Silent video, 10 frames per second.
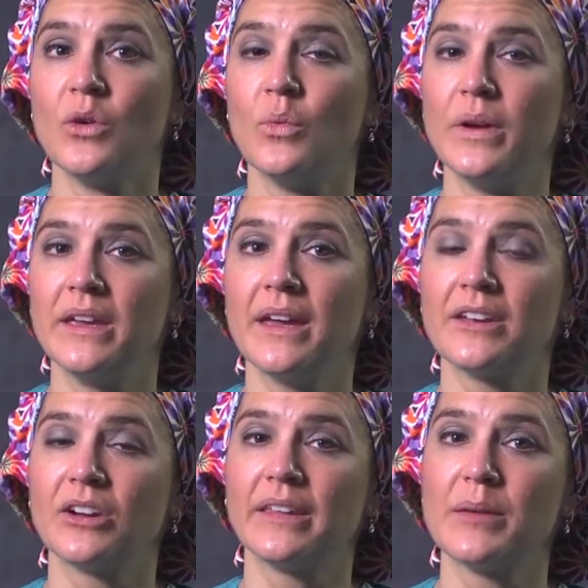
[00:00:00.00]
We
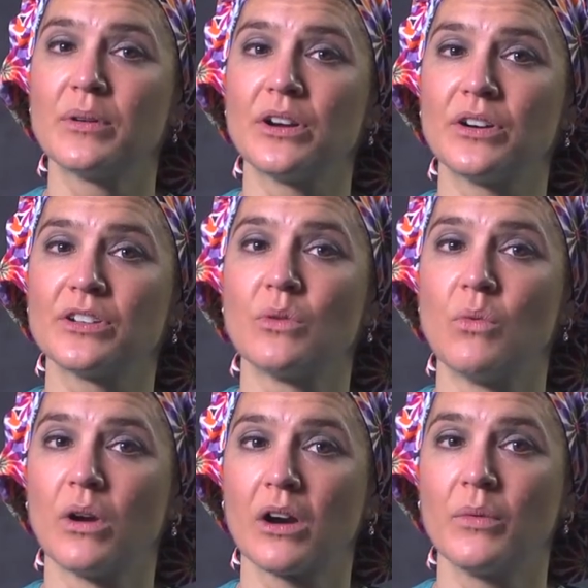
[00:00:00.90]
and your labor nurse
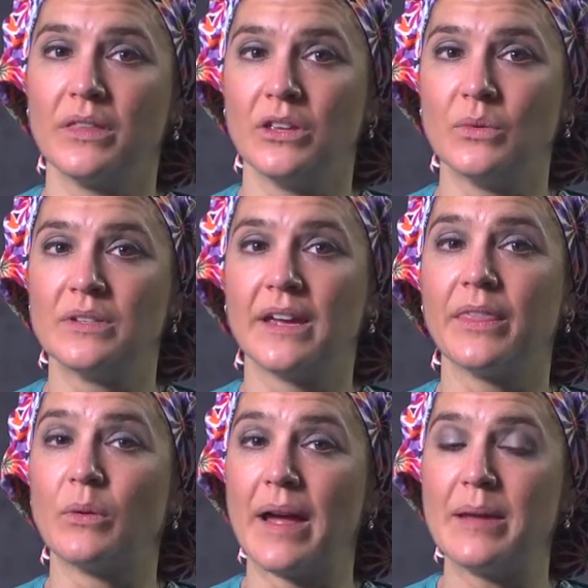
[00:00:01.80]
will work with you to
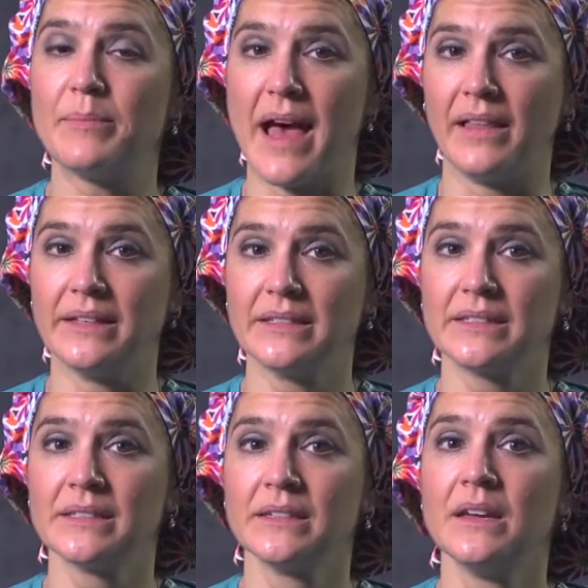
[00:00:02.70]
get the right
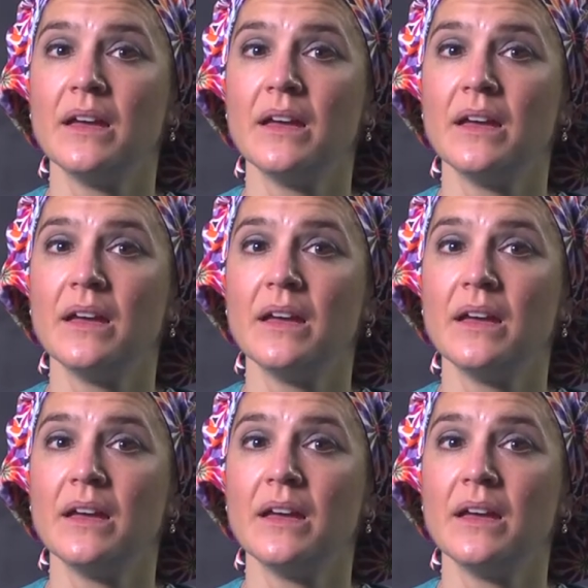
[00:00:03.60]
balance.